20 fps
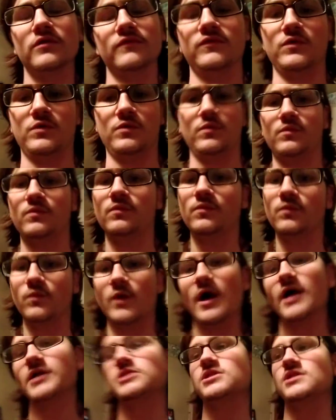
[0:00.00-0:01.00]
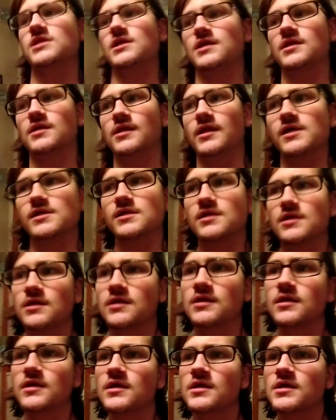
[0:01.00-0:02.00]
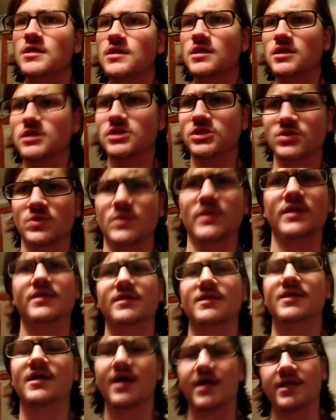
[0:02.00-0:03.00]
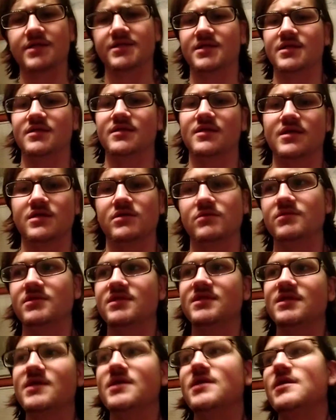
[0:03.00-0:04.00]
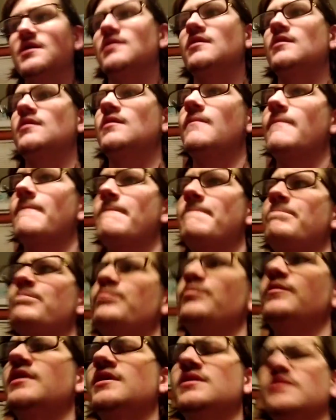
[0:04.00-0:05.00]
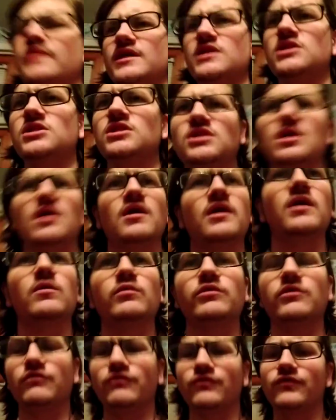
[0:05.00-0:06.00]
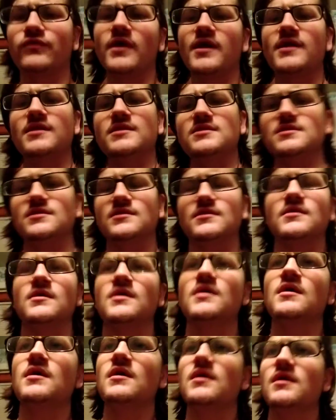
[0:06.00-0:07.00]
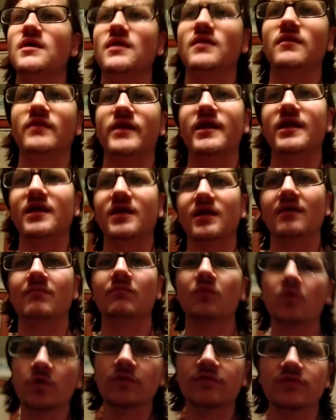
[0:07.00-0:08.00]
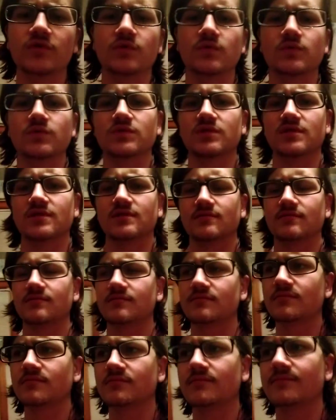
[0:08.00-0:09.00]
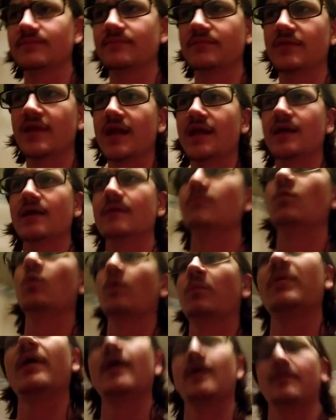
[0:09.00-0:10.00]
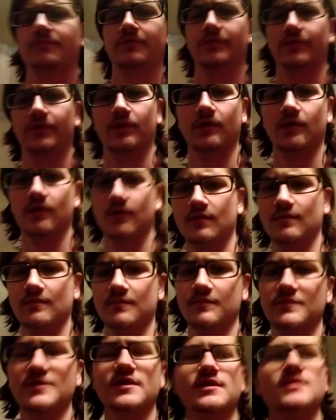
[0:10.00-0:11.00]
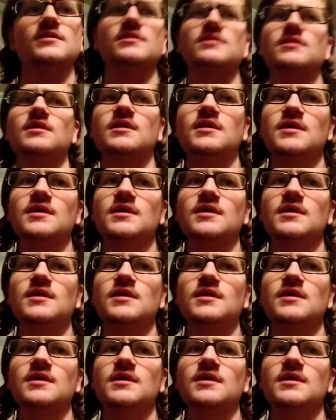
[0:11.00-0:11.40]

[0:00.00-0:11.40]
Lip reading: of you watching and like enjoying the content that you see and like sharing it with your friends and letting it get more views and getting it more popular. Because